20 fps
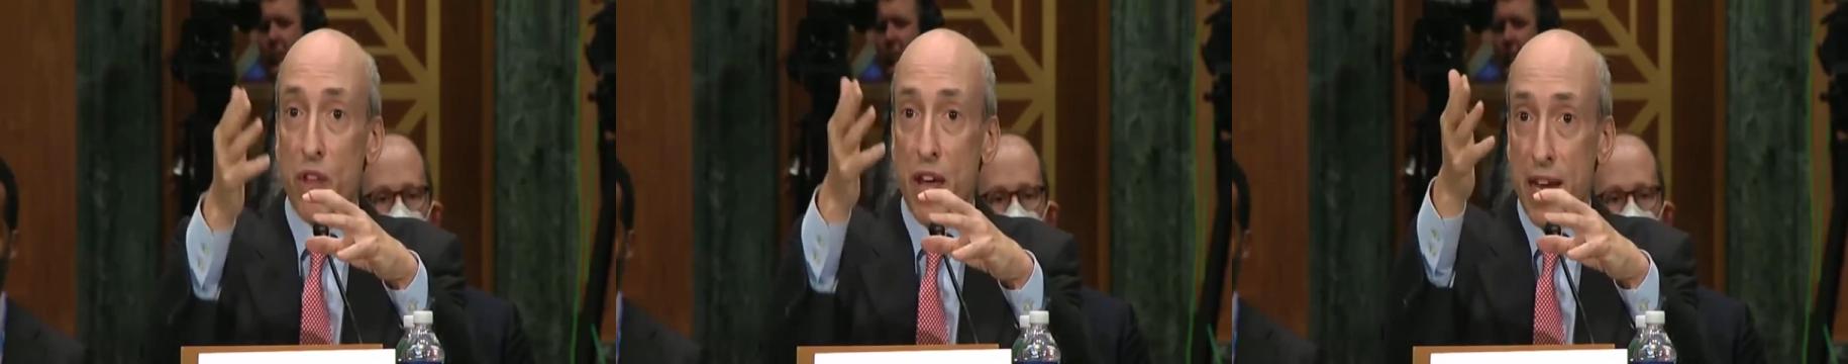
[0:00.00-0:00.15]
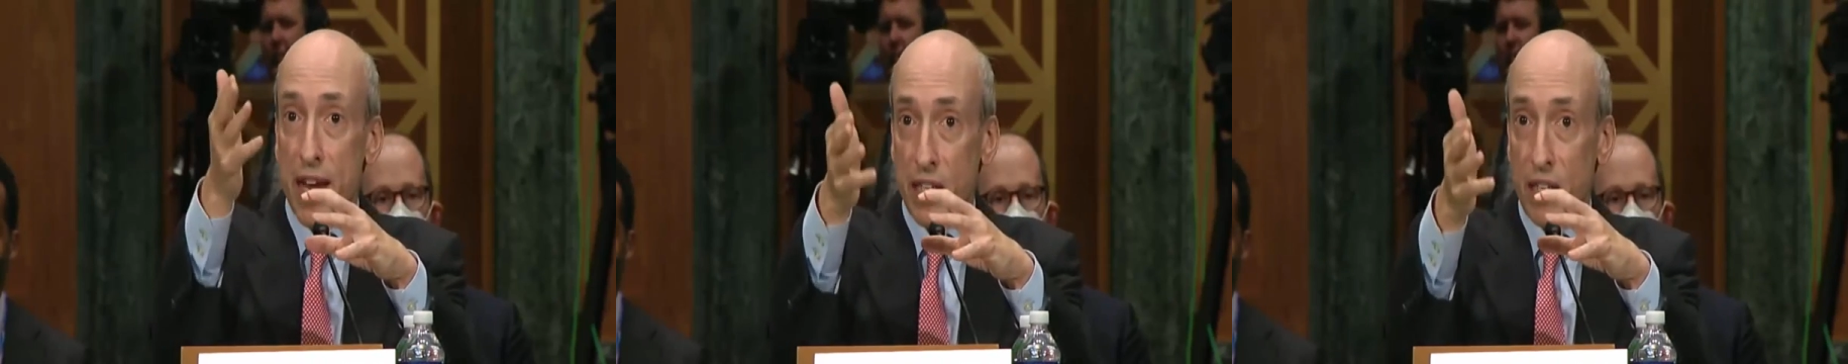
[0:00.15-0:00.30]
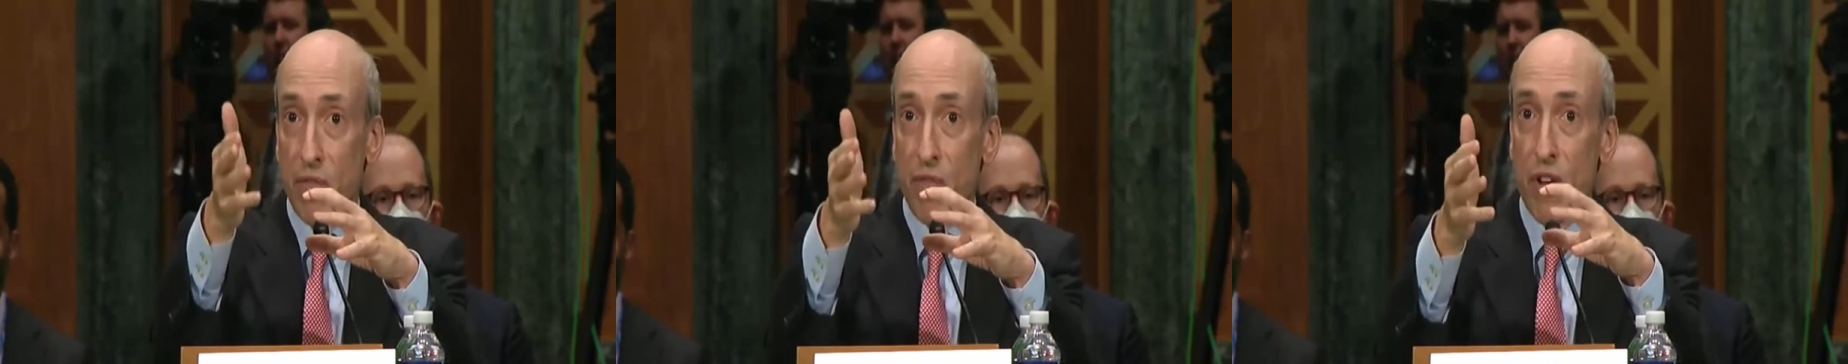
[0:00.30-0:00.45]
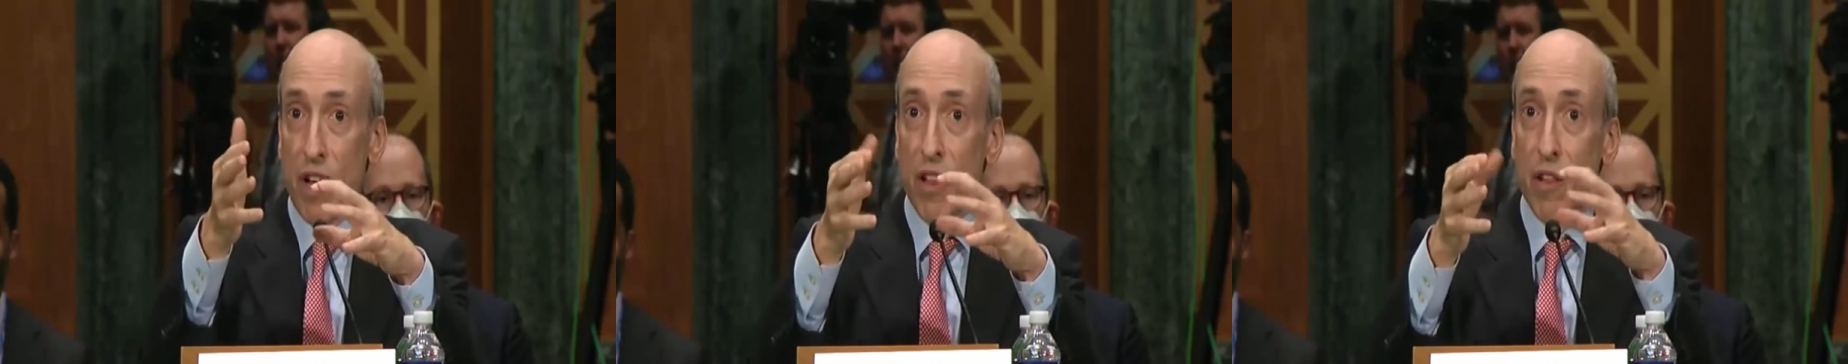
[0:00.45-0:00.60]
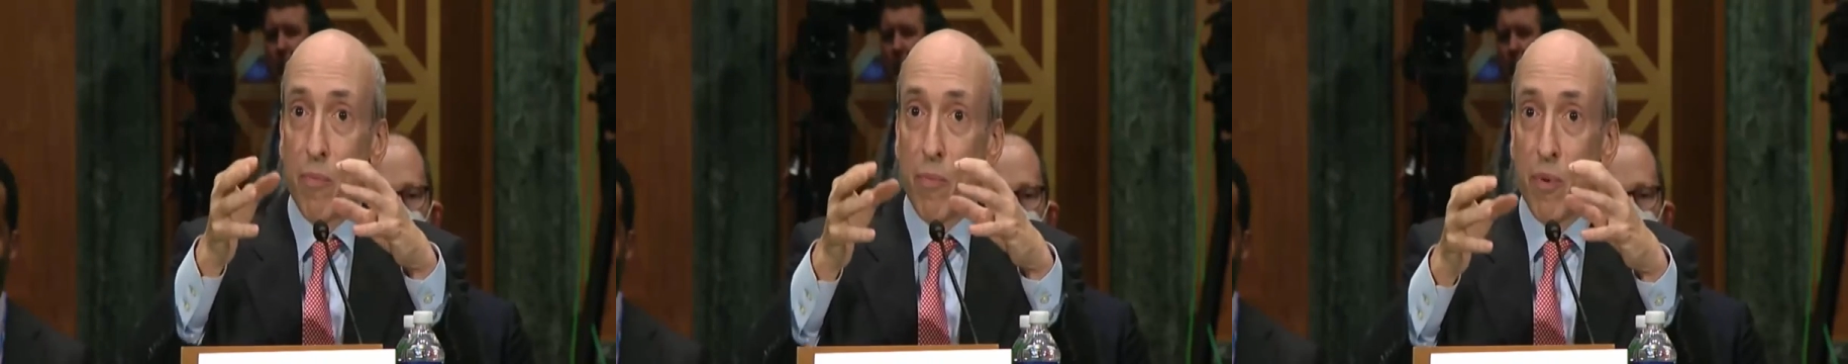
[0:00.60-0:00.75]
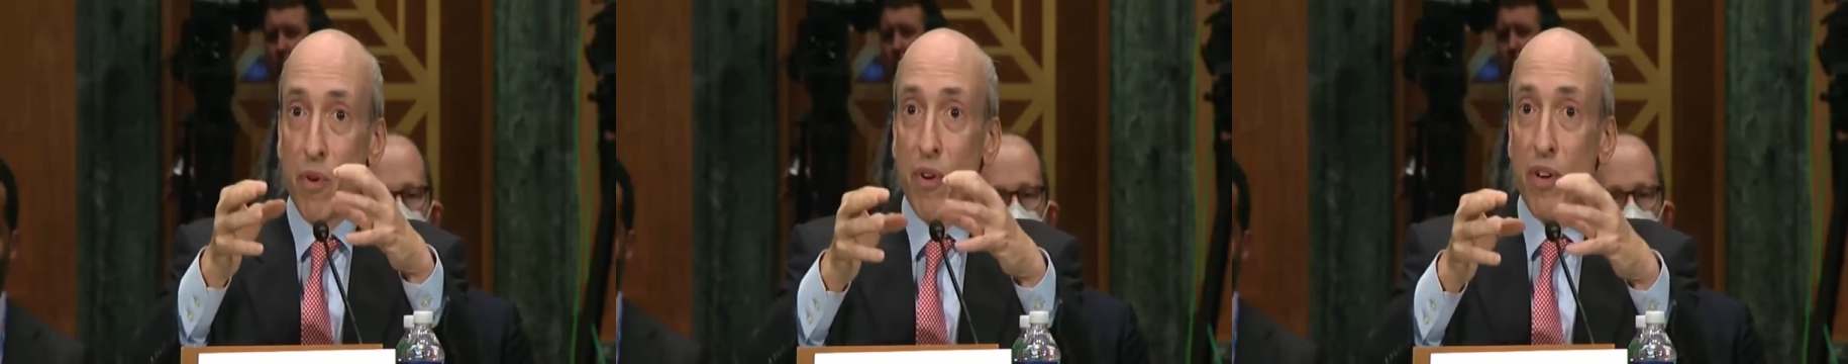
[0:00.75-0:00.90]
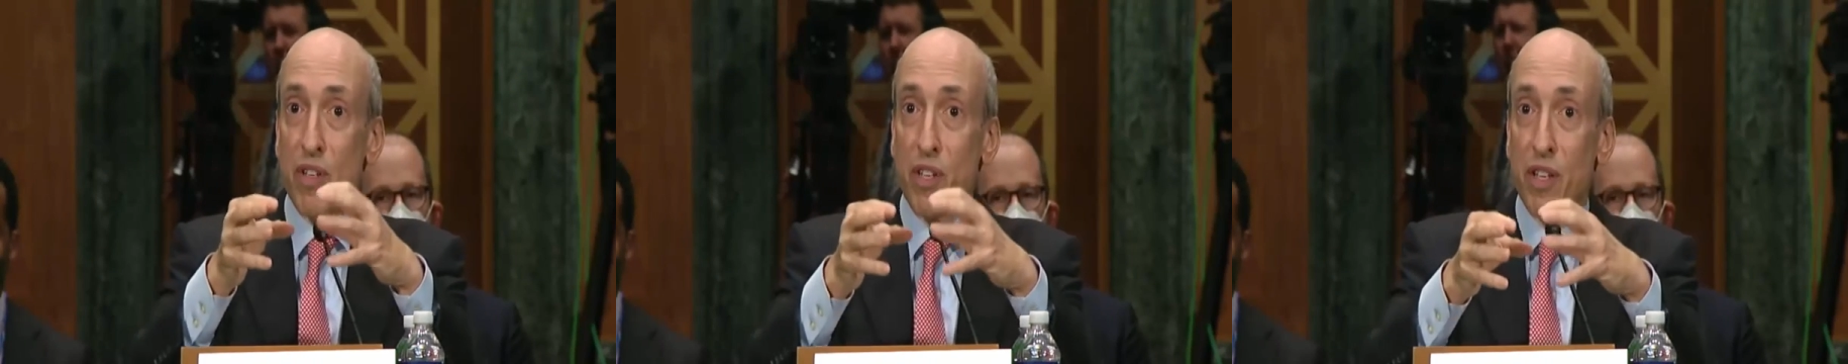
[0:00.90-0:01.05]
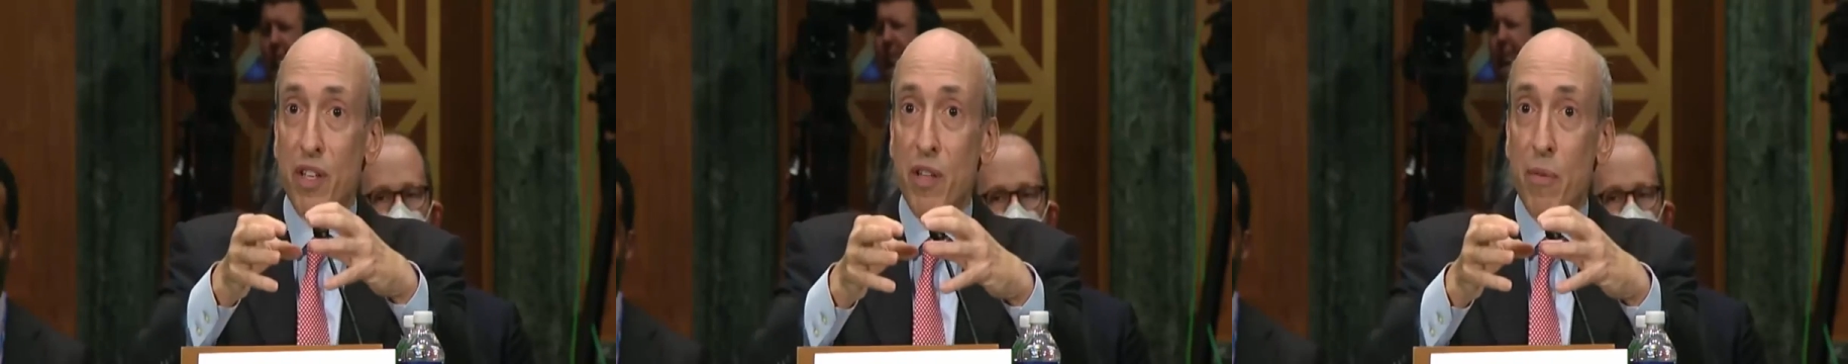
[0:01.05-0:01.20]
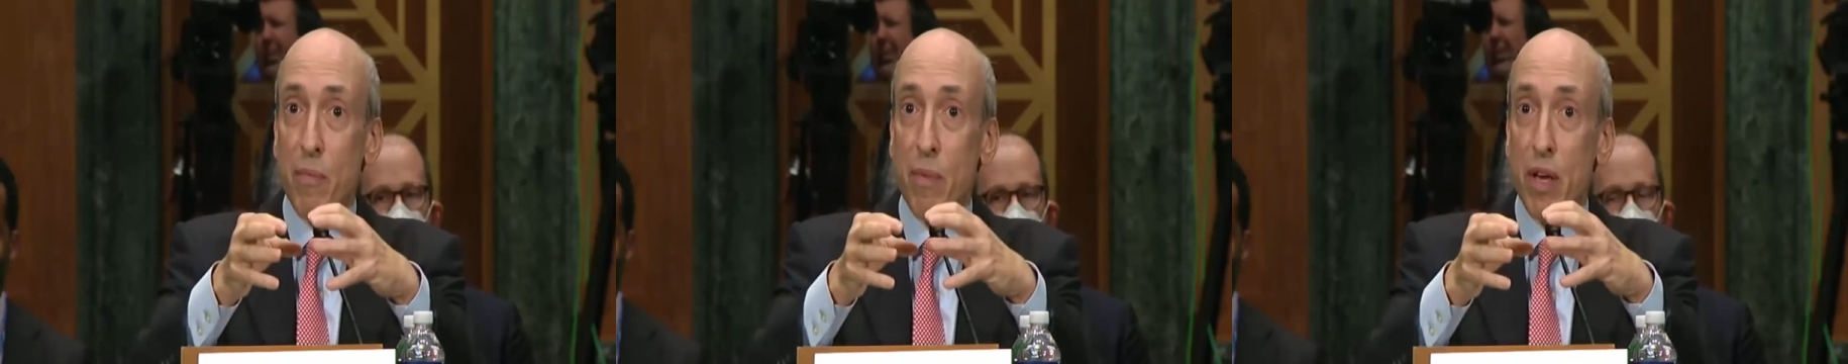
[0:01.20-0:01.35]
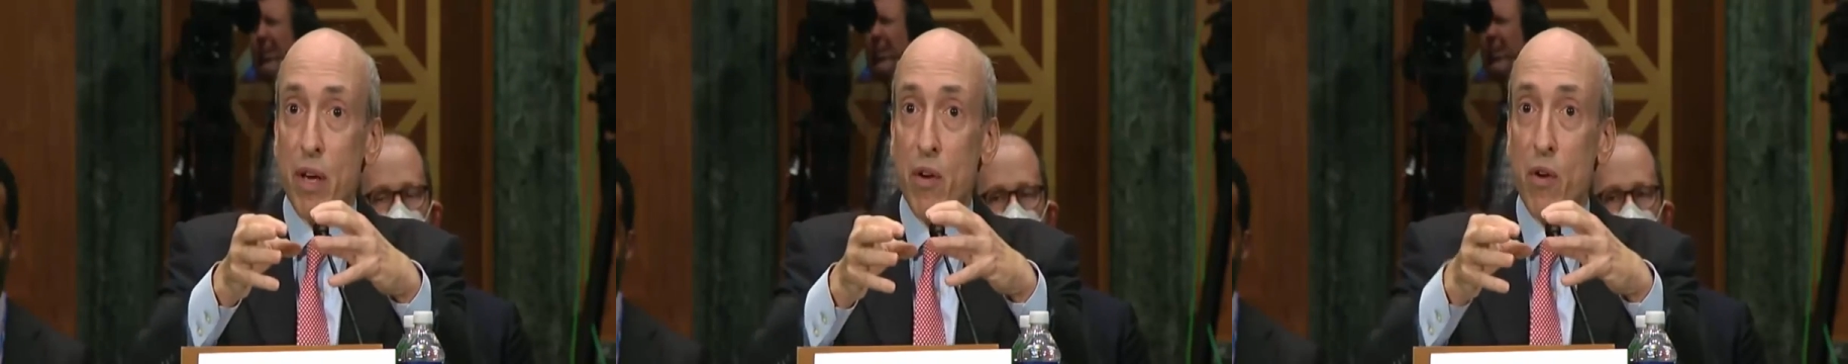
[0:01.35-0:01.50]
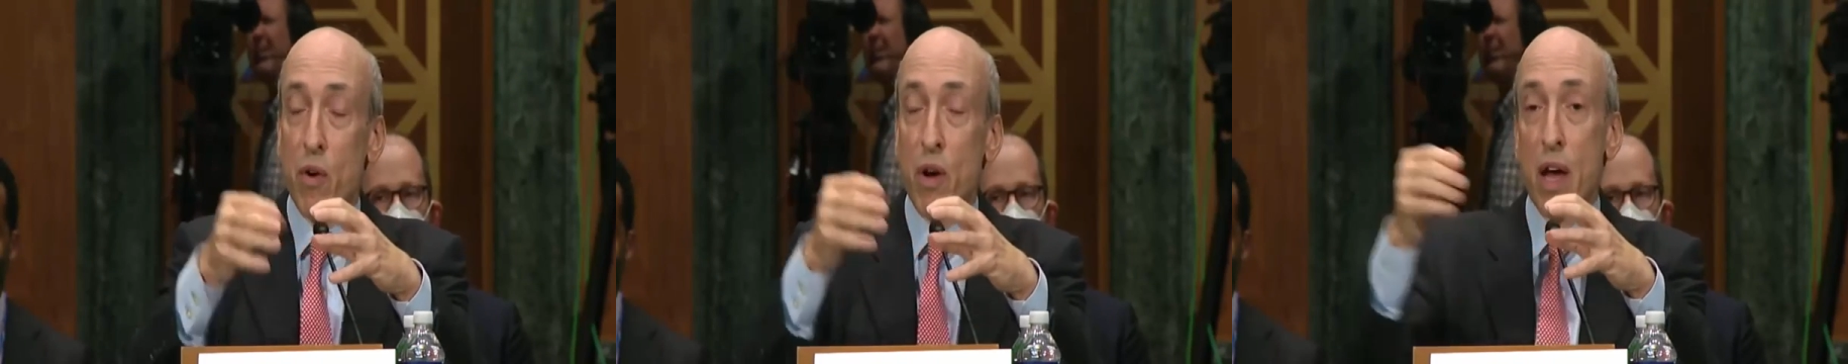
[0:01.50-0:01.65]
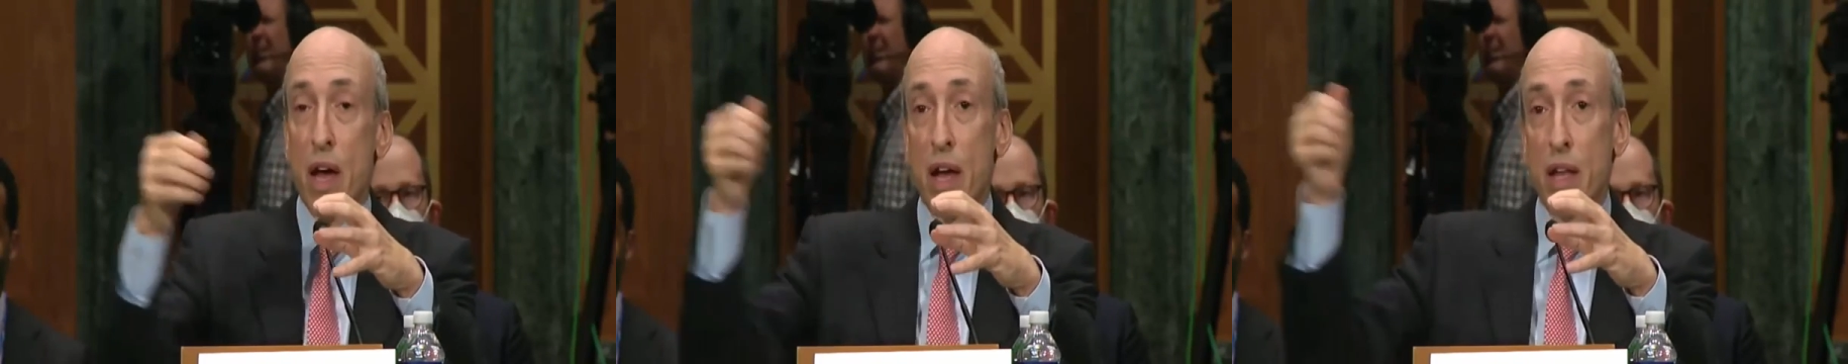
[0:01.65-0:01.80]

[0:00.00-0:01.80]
That developer is in the middle,